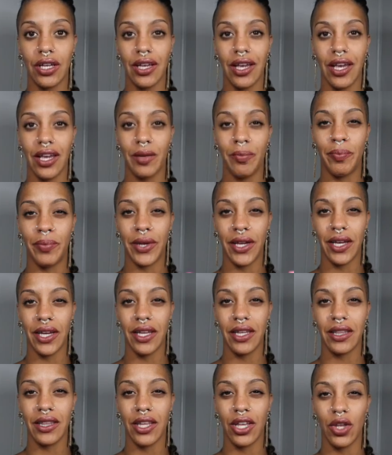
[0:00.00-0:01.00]
a
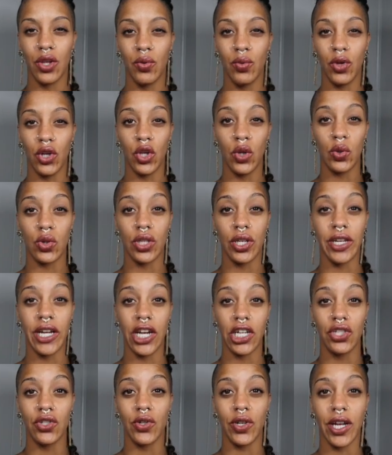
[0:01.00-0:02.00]
bit that you would use on
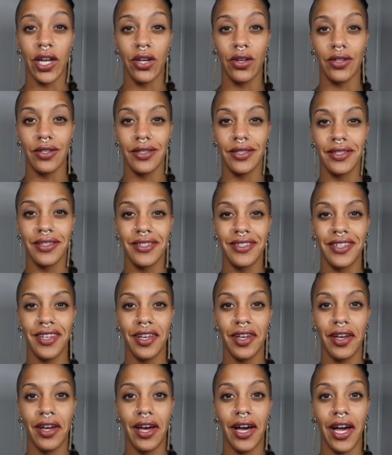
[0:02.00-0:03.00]
natural nails.
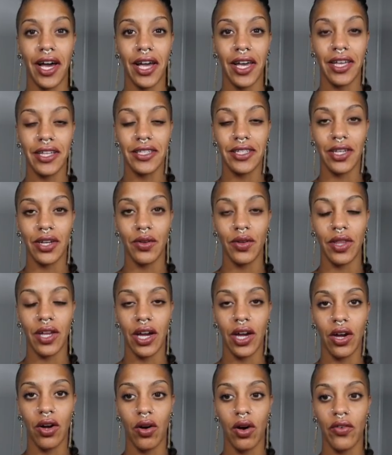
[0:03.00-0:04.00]
I can tell you
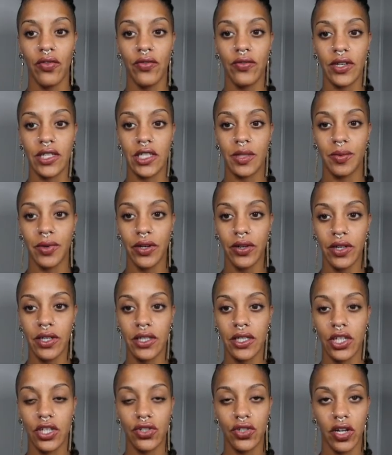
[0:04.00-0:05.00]
that off of
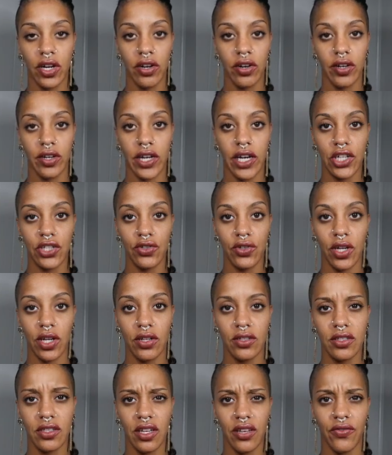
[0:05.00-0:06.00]
experience. I tried it on natural
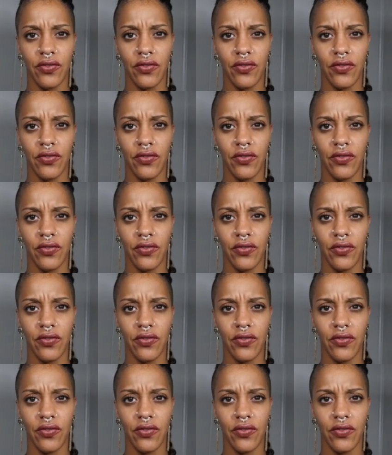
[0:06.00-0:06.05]
nails because I